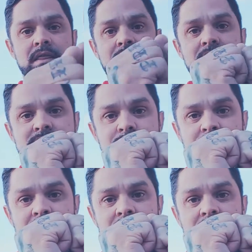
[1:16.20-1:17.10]
this
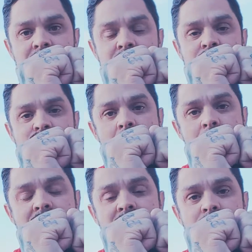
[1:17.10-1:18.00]
big, try
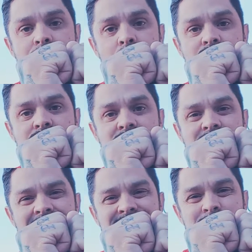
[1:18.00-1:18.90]
making your portion
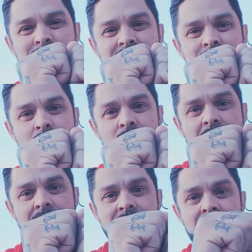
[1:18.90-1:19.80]
sizes being more
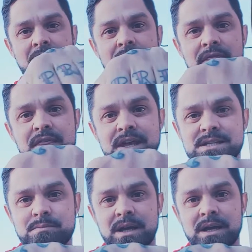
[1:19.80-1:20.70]
like
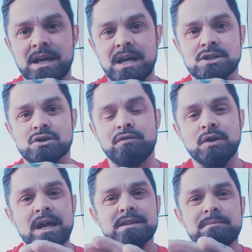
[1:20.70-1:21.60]
this big. So if you
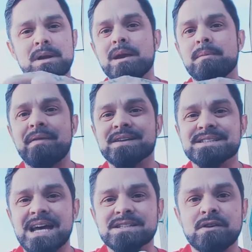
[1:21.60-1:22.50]
can get them to be about the
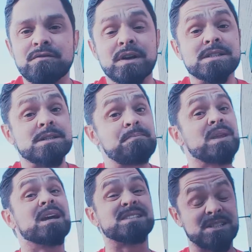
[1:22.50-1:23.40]
size of your fist,
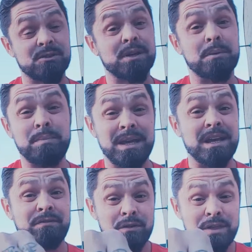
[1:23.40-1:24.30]
it's still going to
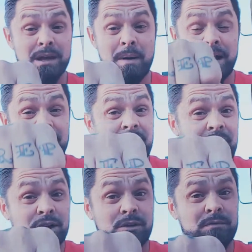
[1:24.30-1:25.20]
be, if you think about it,
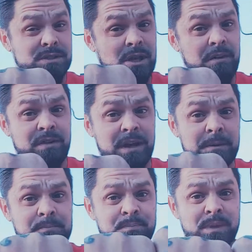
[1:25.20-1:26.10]

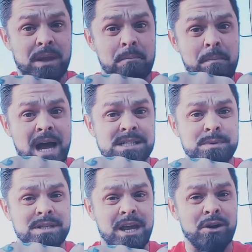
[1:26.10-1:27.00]
stuffing, mashed
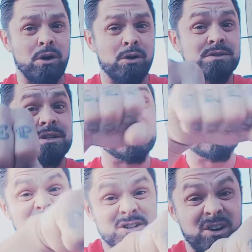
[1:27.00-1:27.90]
potatoes,
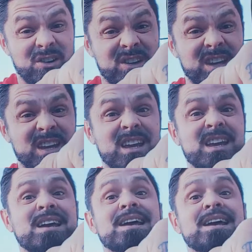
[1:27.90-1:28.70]
turkey,